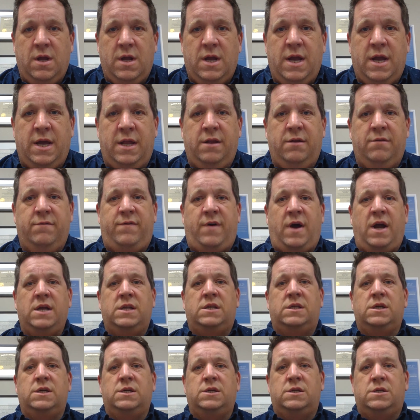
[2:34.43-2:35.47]
It
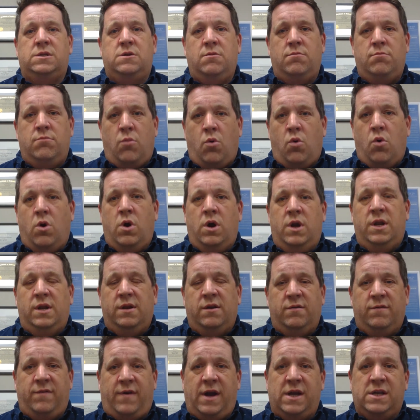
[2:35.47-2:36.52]
invites us to mourn, it
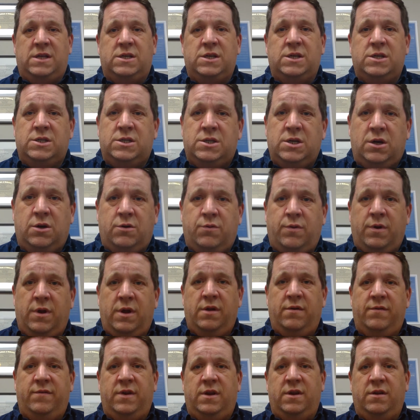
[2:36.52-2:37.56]
invites us to
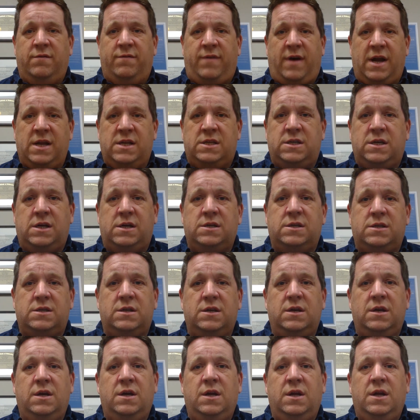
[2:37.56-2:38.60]
grieve, it invites us
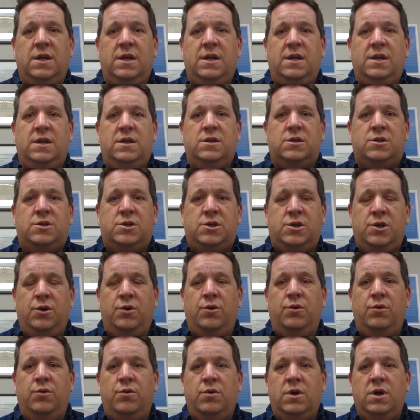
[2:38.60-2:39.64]

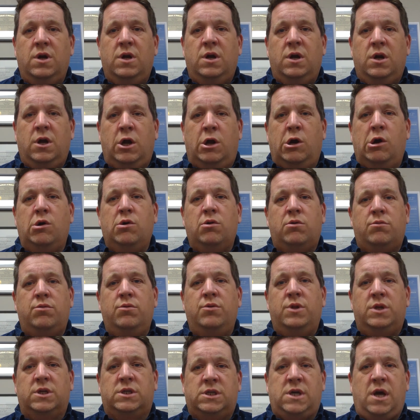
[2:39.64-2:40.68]
to go through
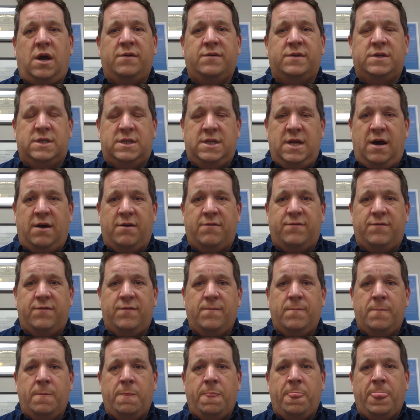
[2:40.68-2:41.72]
the tough stuff,
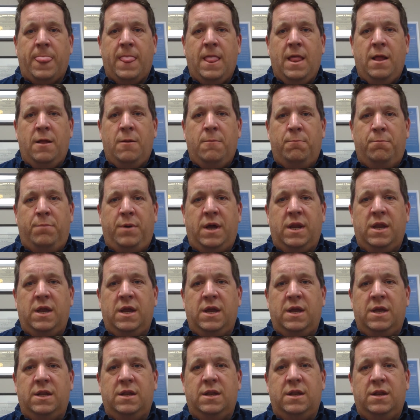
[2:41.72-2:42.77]
but
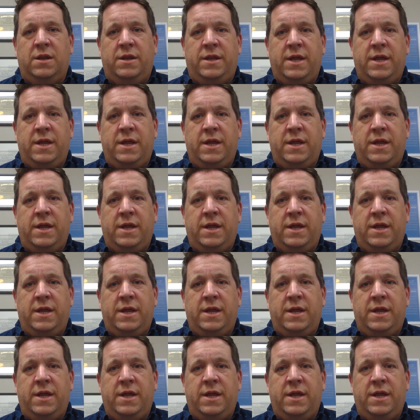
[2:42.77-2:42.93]
it